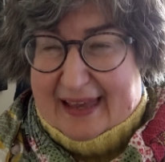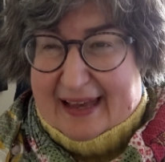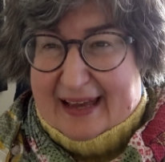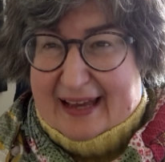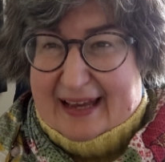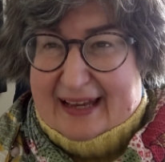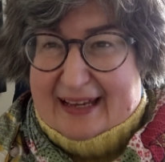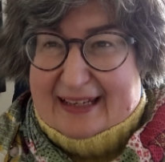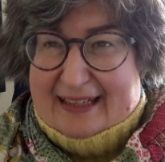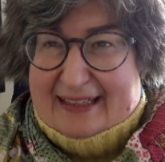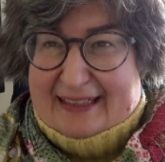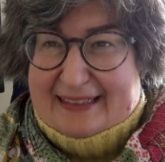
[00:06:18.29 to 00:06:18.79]

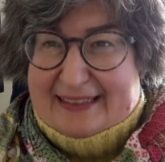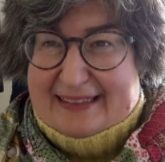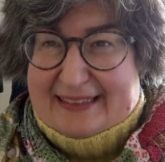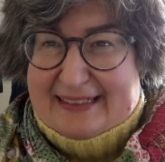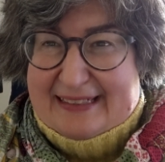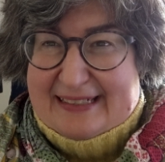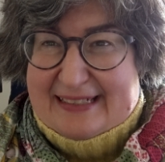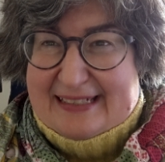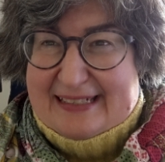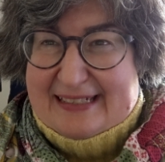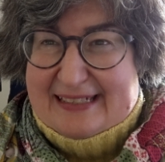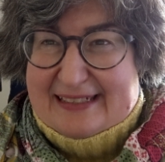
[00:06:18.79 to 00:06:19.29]

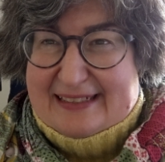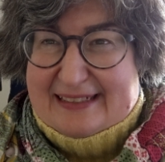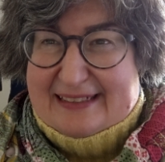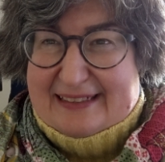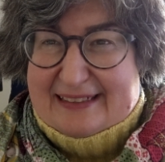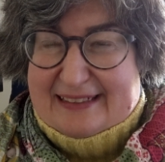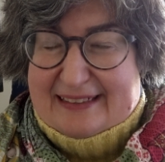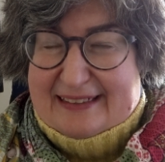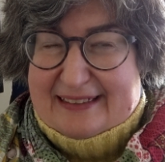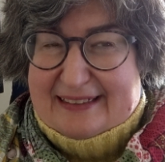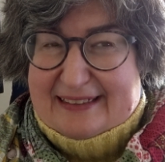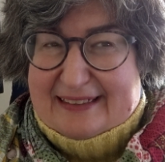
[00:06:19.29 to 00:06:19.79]
and
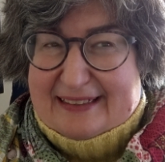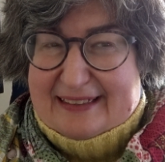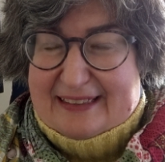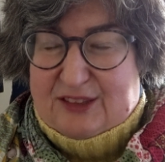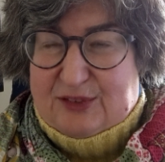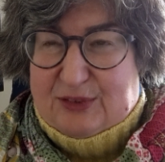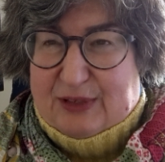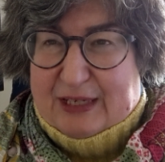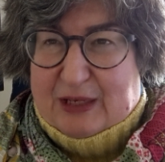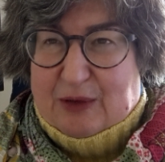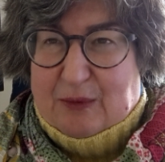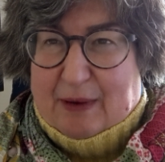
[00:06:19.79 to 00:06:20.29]
it's
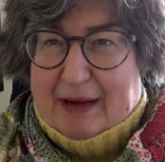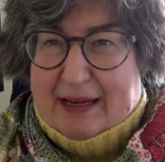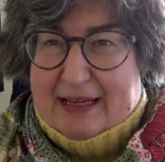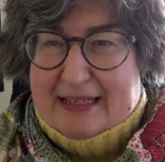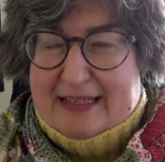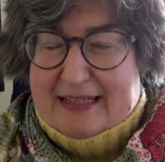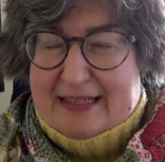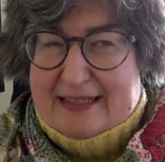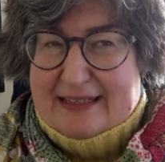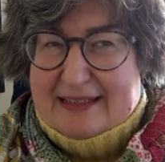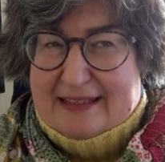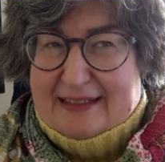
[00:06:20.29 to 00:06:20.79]
really
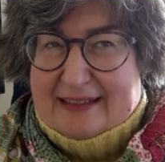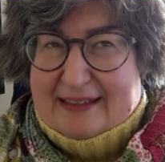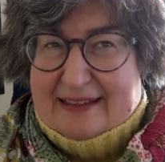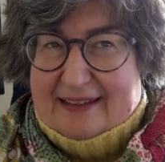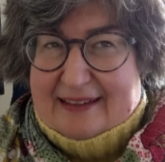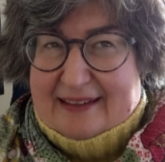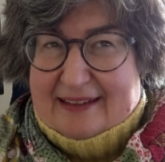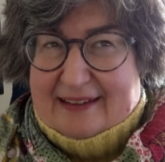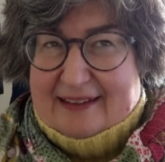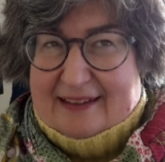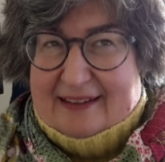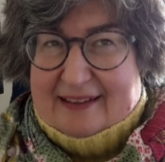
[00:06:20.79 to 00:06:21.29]
quite
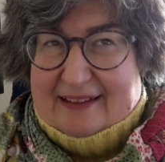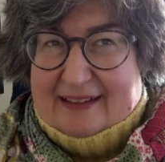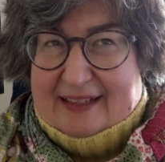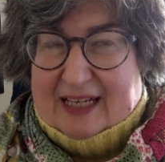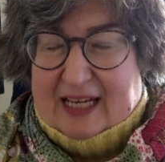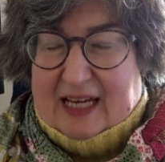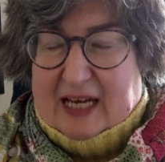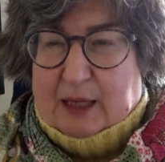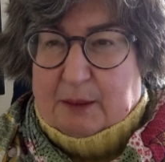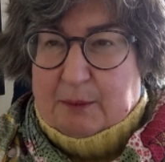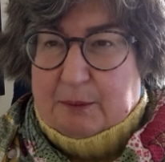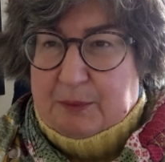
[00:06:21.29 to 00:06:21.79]

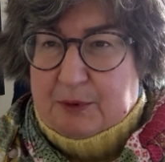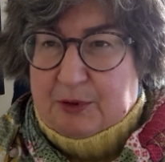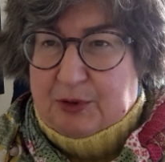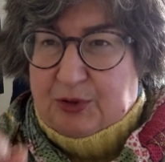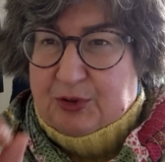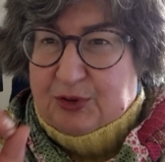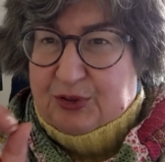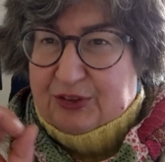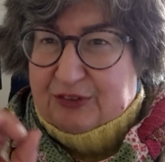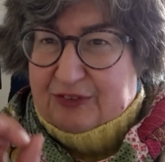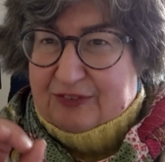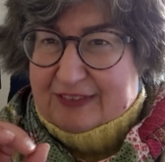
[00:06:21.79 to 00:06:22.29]
a
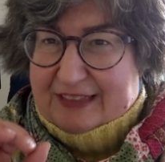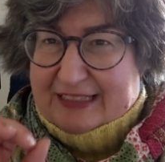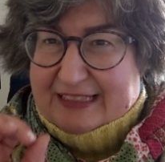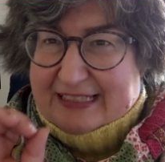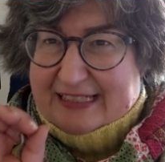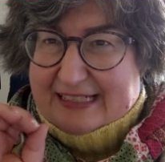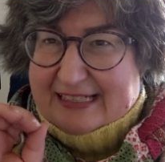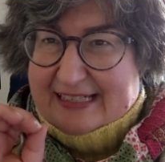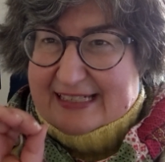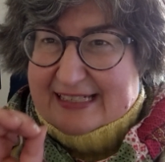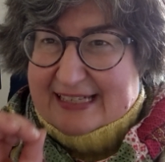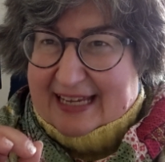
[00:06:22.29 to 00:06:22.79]
beautifully
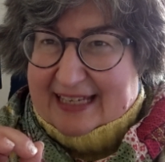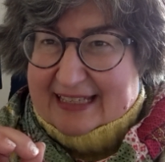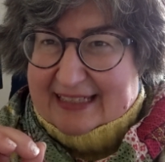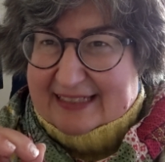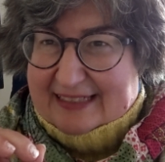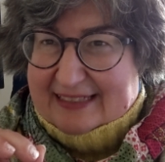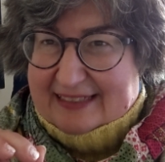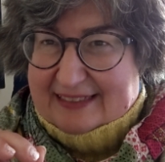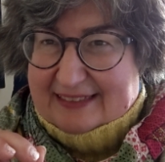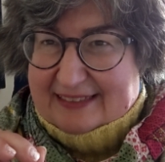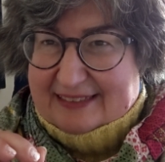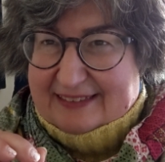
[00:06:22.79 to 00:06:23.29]

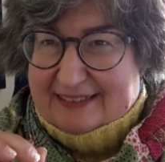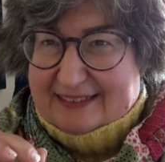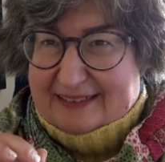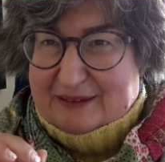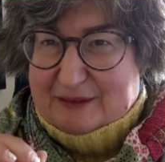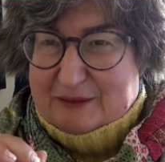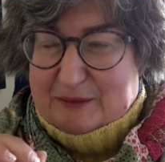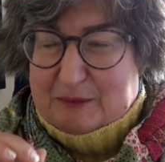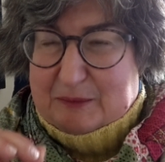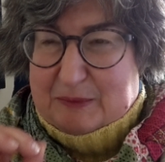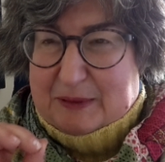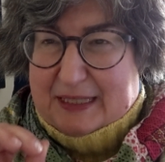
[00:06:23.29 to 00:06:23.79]
set
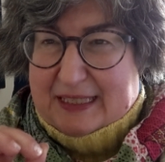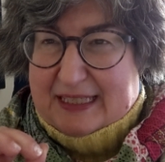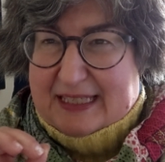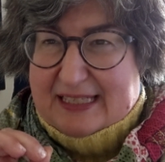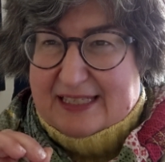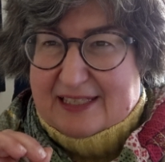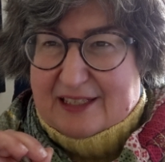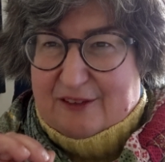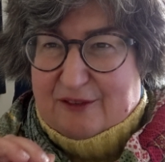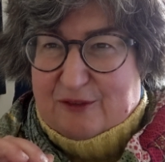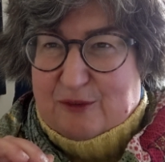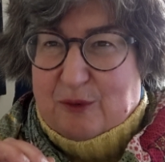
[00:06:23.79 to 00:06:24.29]

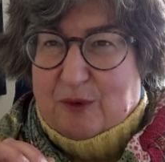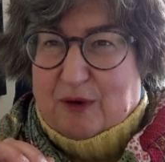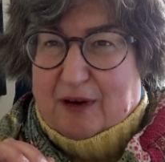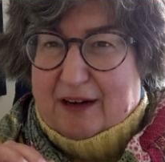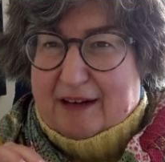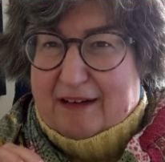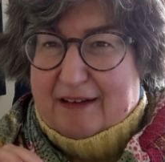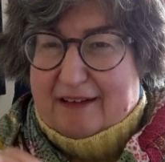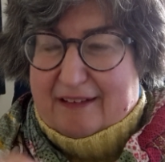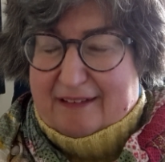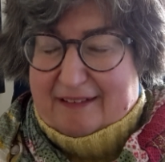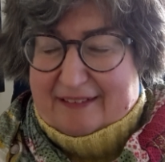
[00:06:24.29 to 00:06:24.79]
piece of
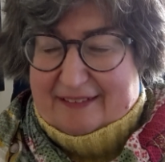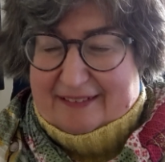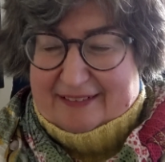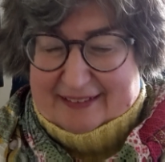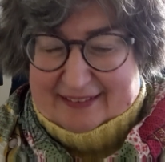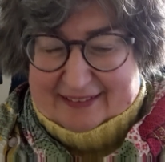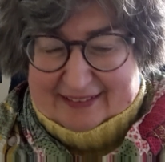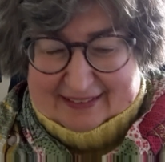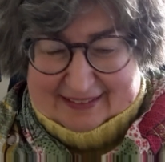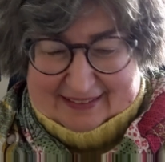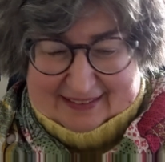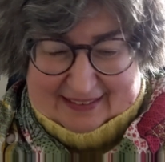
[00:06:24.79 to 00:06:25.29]
work.
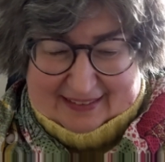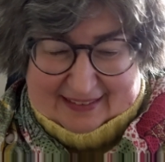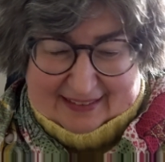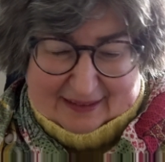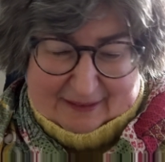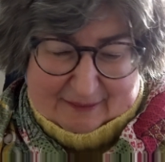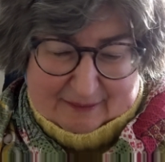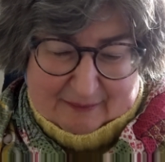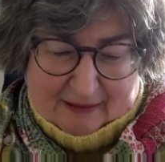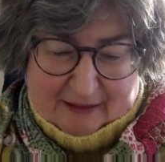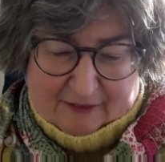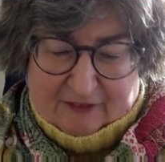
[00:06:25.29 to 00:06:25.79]

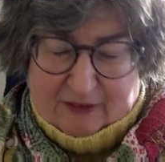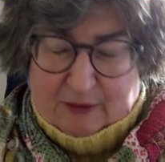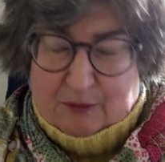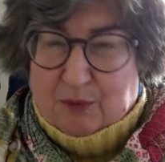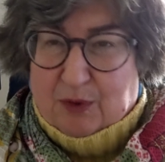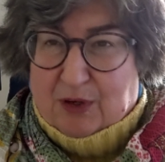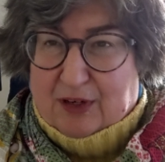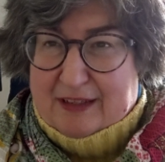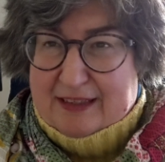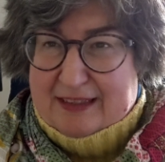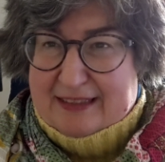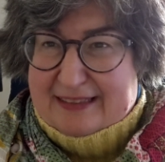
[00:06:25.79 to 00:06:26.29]
Every
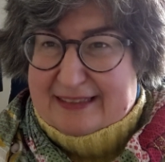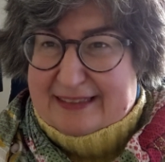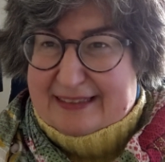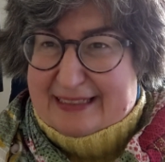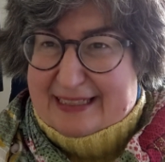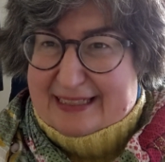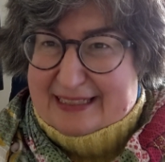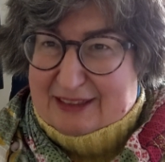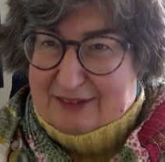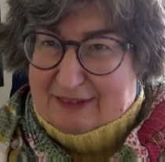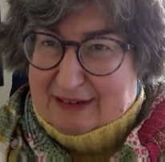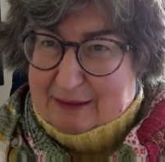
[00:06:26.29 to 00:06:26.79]
word
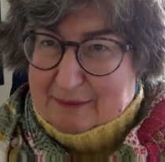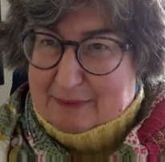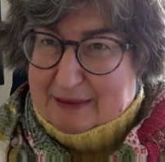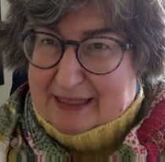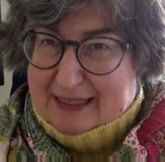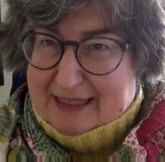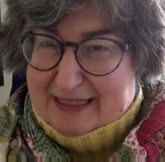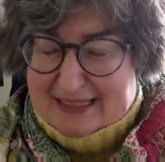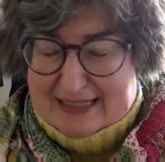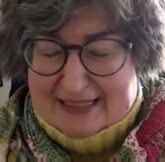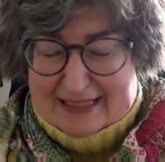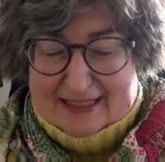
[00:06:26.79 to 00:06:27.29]
in the right
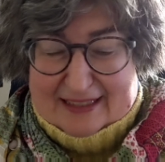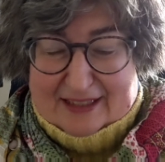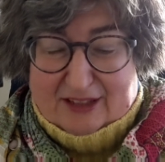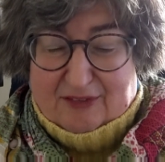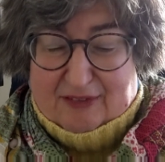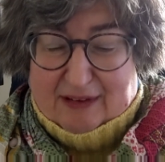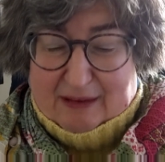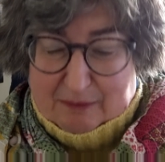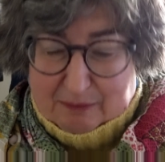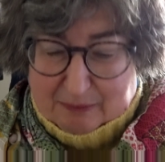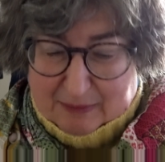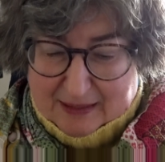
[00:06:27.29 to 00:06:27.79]
place at the
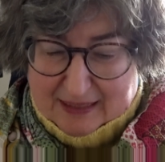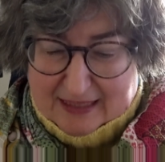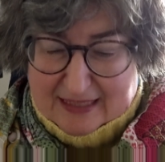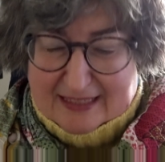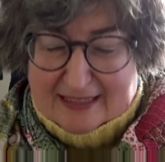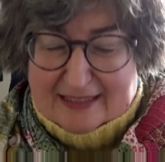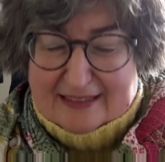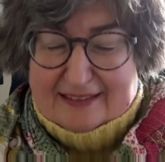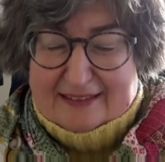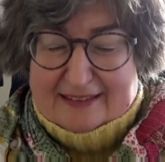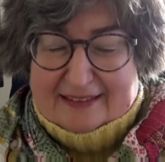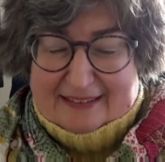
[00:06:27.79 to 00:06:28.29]
right
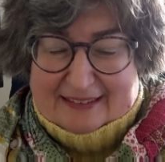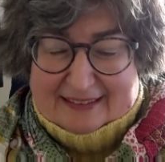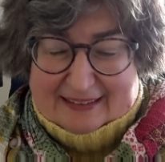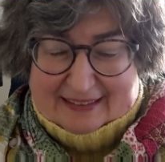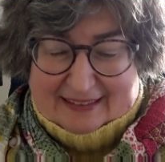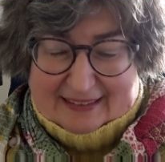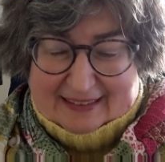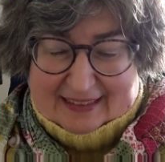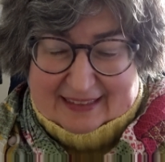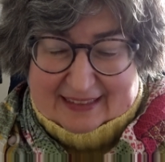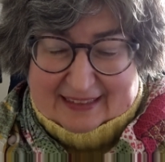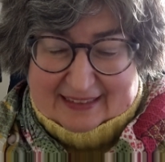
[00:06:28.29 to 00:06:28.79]
beat,
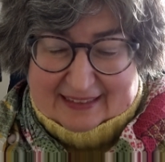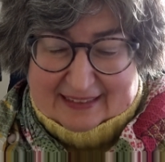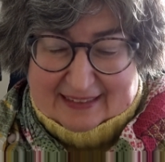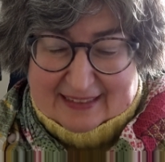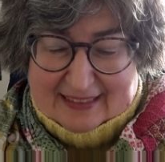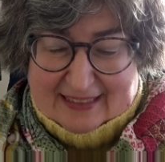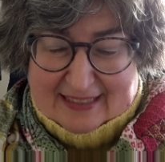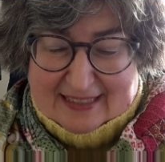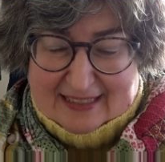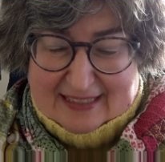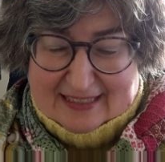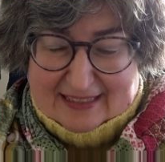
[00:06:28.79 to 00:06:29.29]

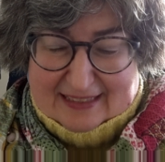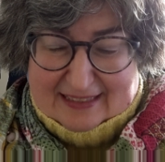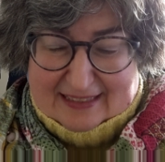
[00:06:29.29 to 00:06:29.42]
and